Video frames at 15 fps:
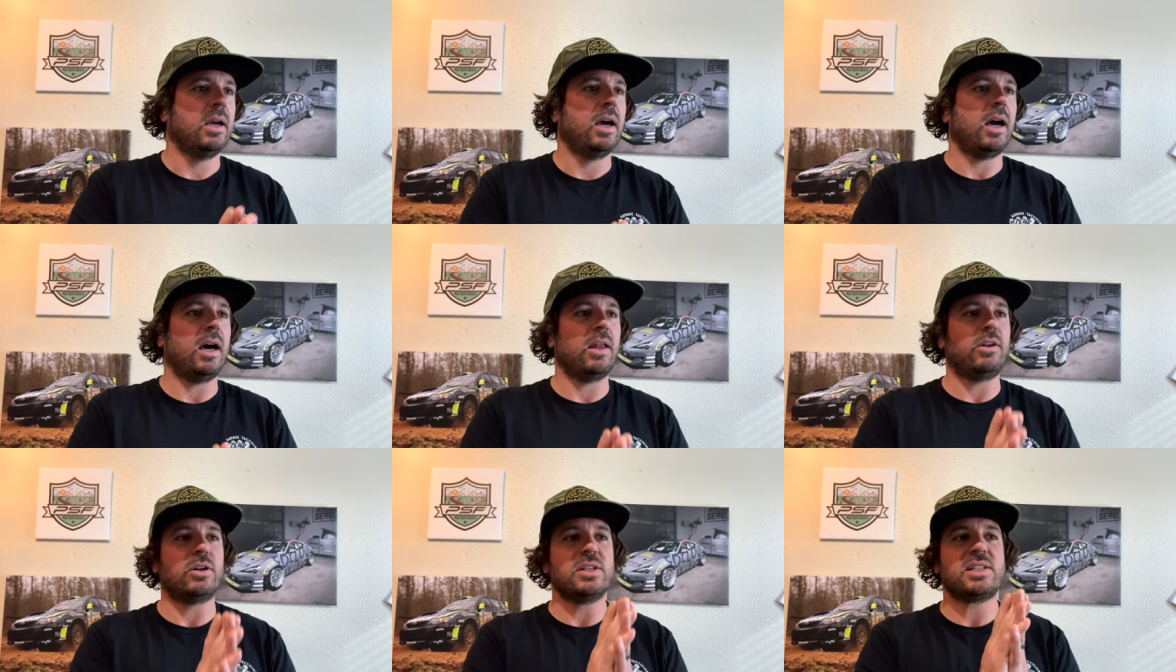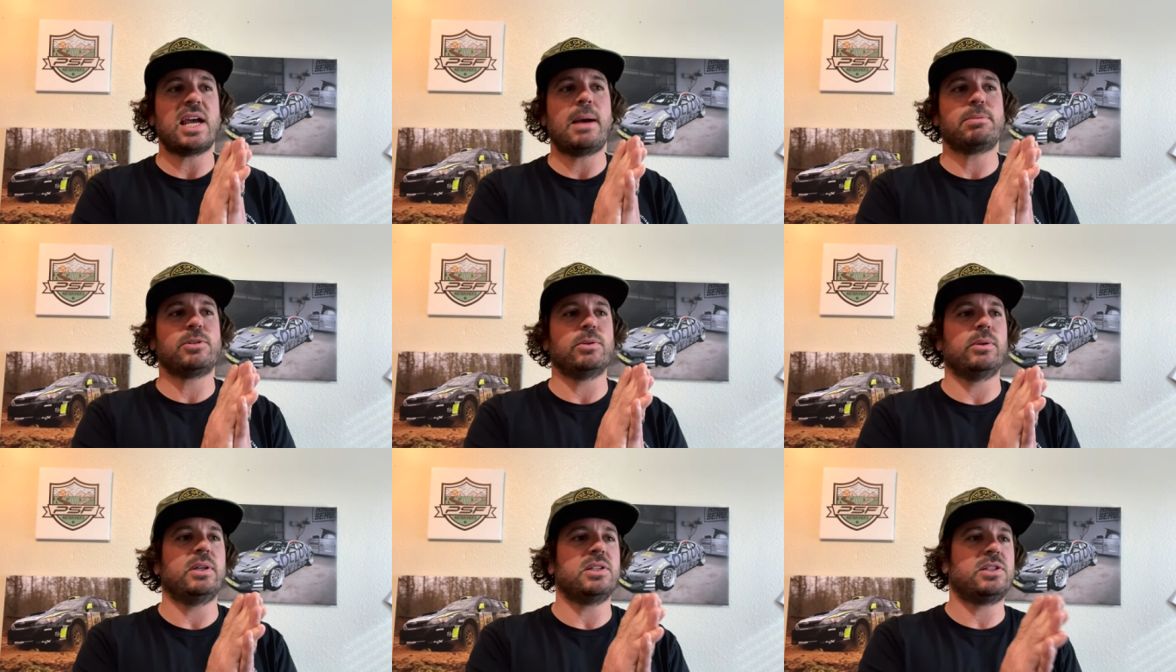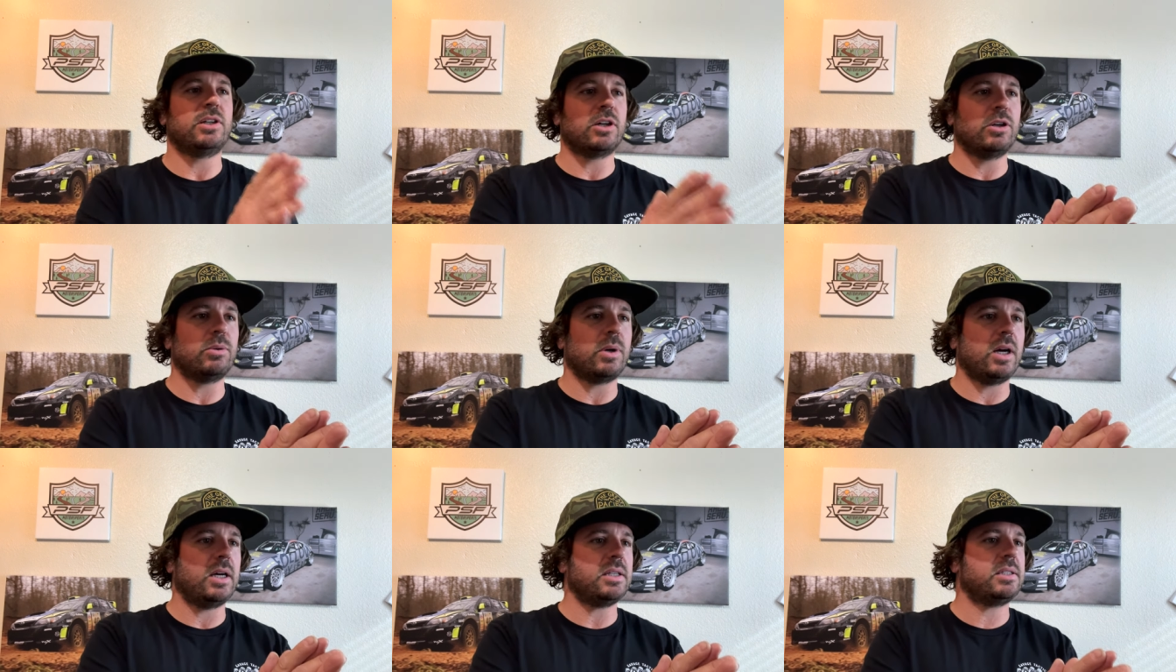Uh, there is absolutely zero
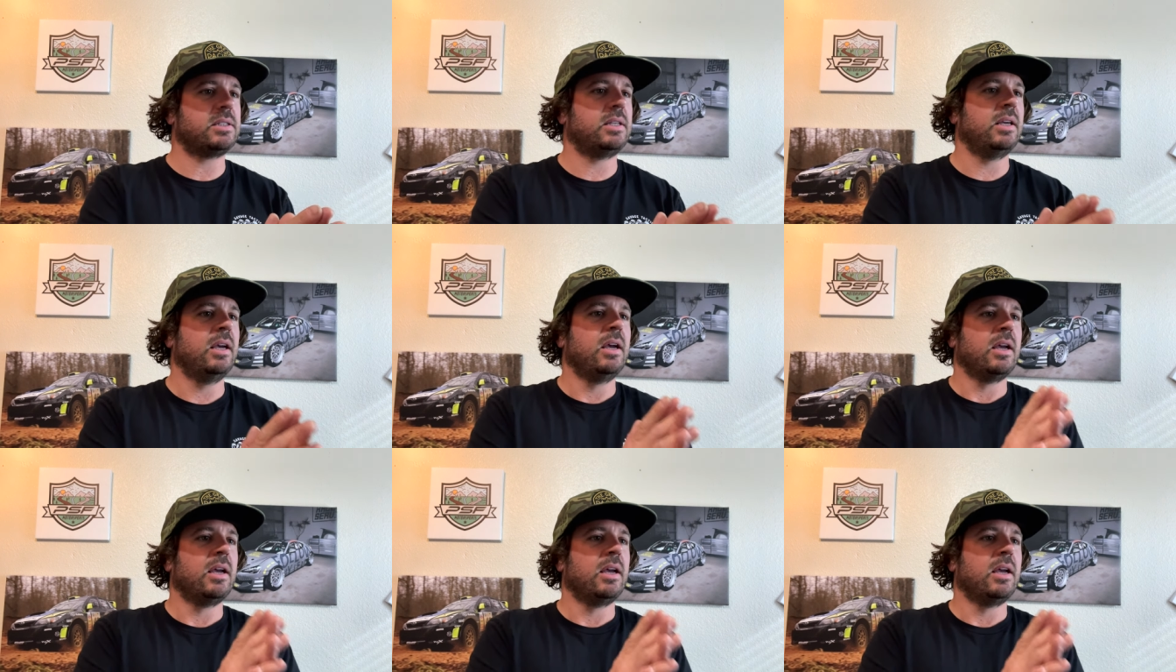rust.